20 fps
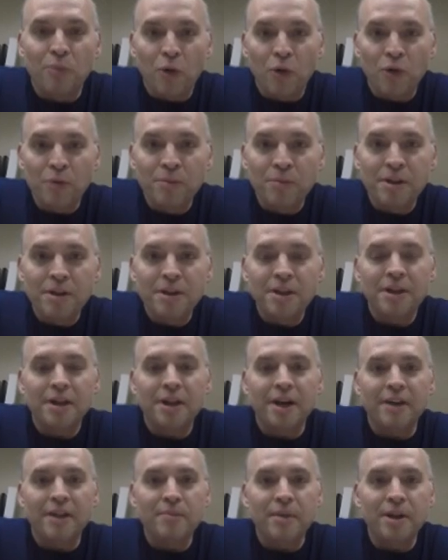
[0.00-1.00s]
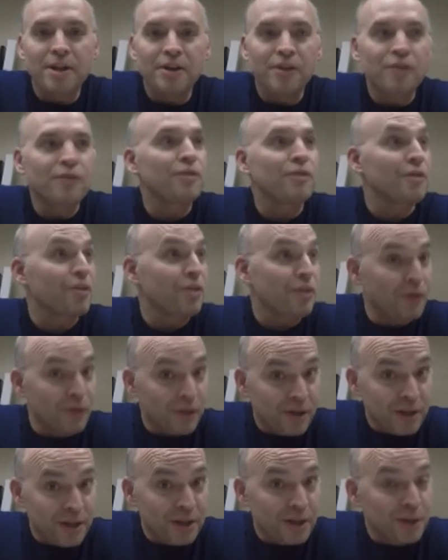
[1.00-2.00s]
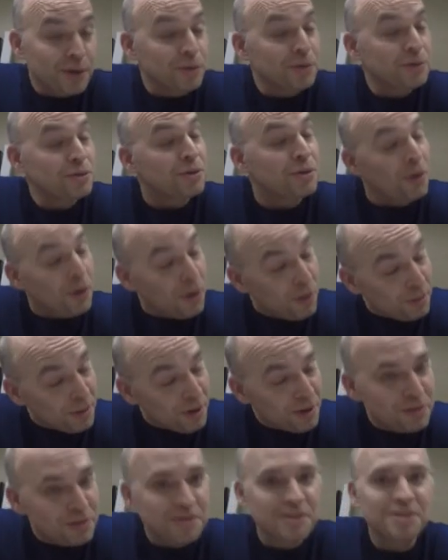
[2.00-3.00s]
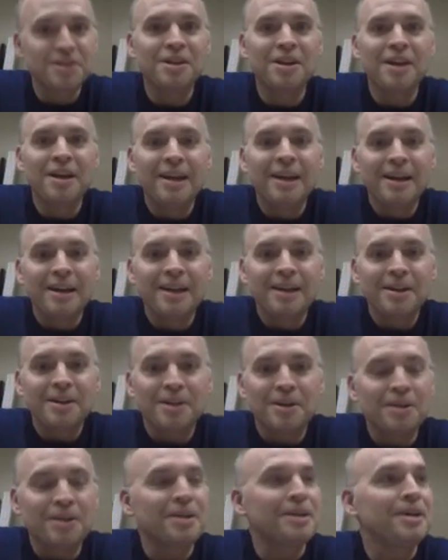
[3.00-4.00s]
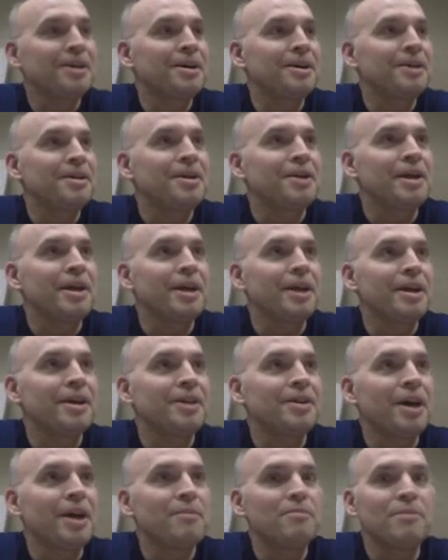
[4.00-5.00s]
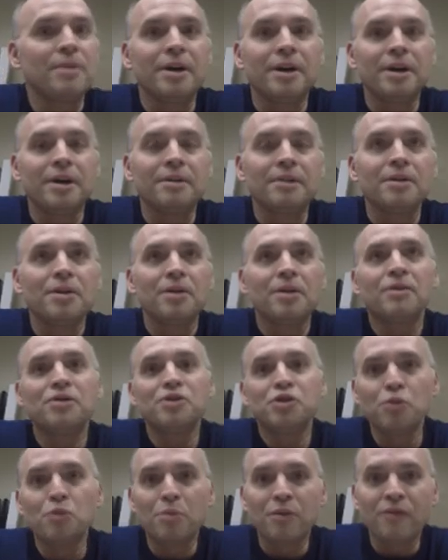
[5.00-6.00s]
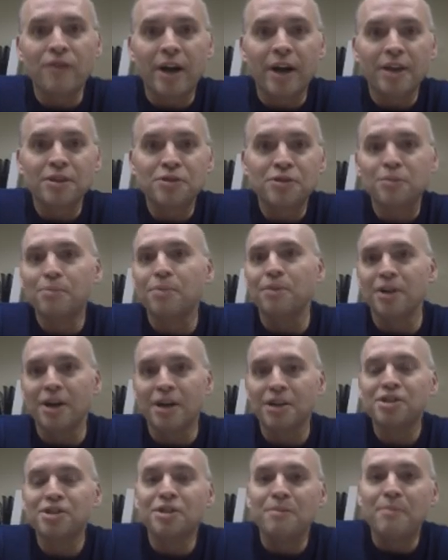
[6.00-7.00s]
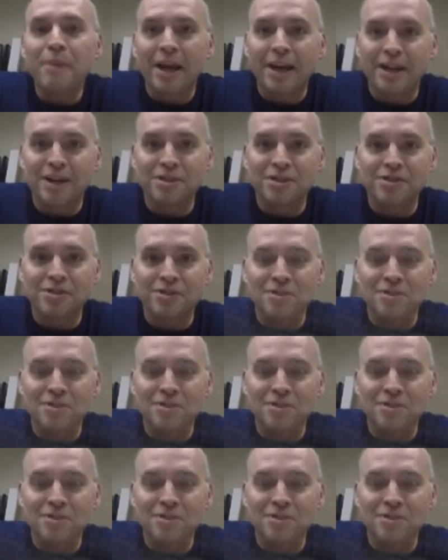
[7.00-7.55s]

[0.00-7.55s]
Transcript: Boardman. I've been here for 30 years almost, and I'm a supervisor production manager.